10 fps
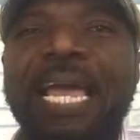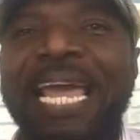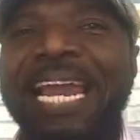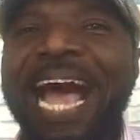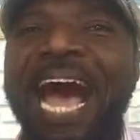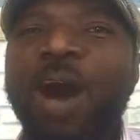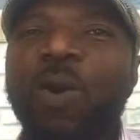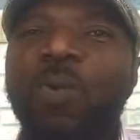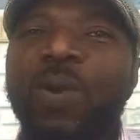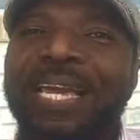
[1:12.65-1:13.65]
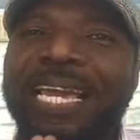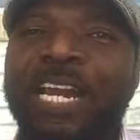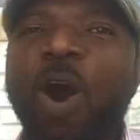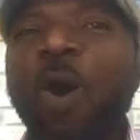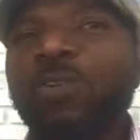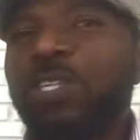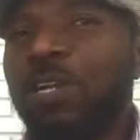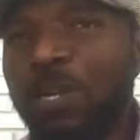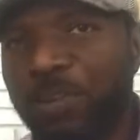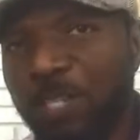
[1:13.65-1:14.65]
and how it also
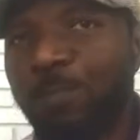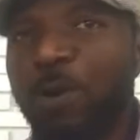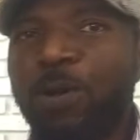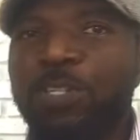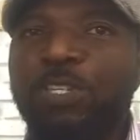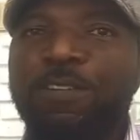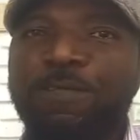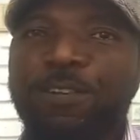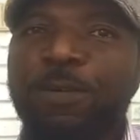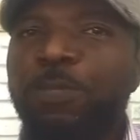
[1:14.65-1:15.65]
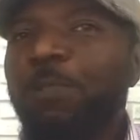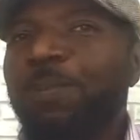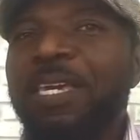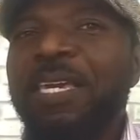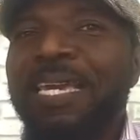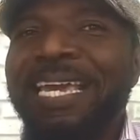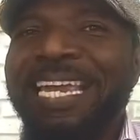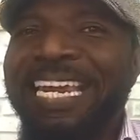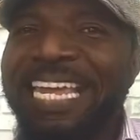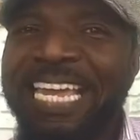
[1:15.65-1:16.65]
corresponds to the verb to be
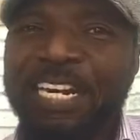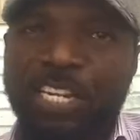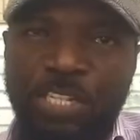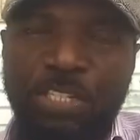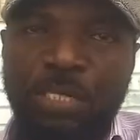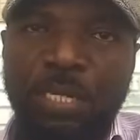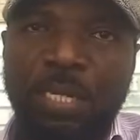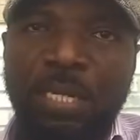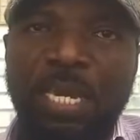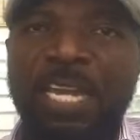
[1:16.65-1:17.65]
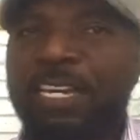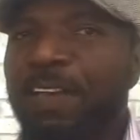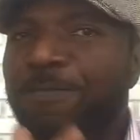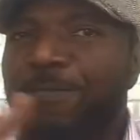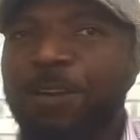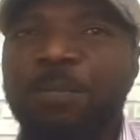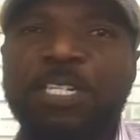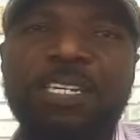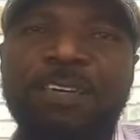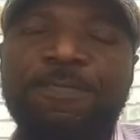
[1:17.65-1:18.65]
in English in the
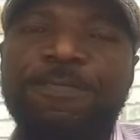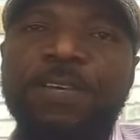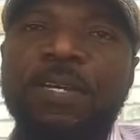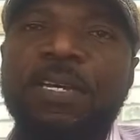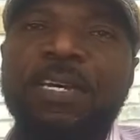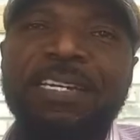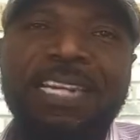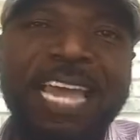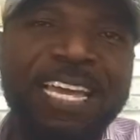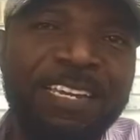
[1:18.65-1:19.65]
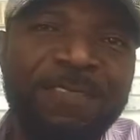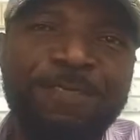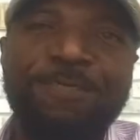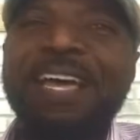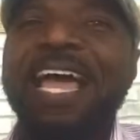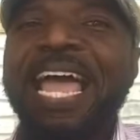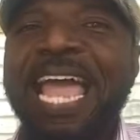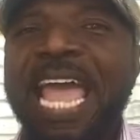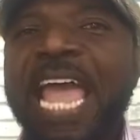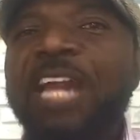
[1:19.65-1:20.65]
affirmative, negative,
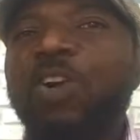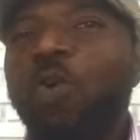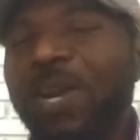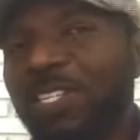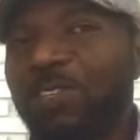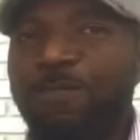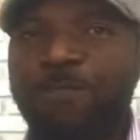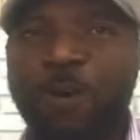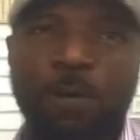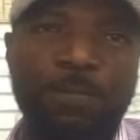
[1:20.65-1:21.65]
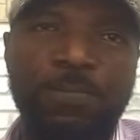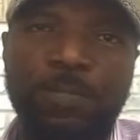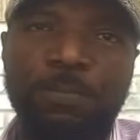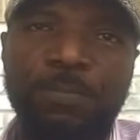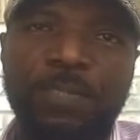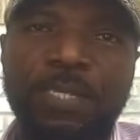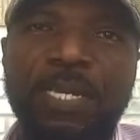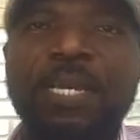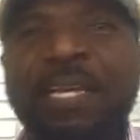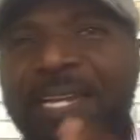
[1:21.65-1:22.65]
and question forms.
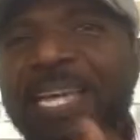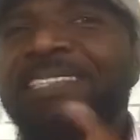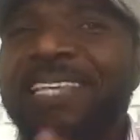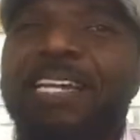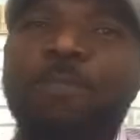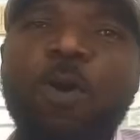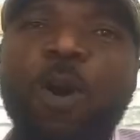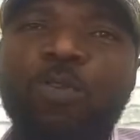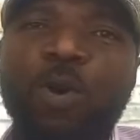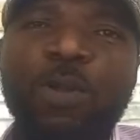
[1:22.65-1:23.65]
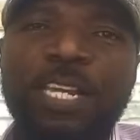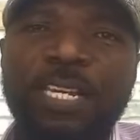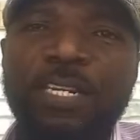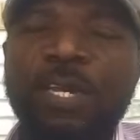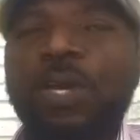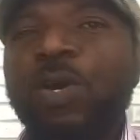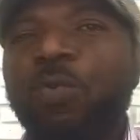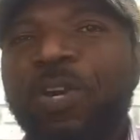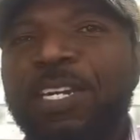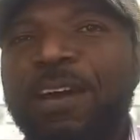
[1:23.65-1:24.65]
Let's set the ball rolling
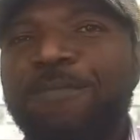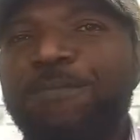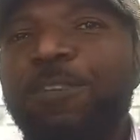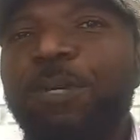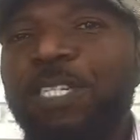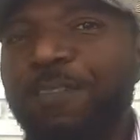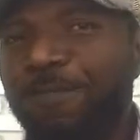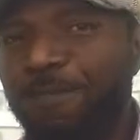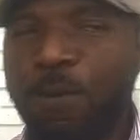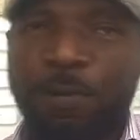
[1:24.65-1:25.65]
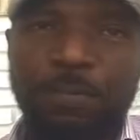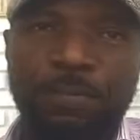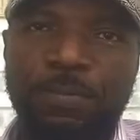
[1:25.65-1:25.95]
with the affirmative form.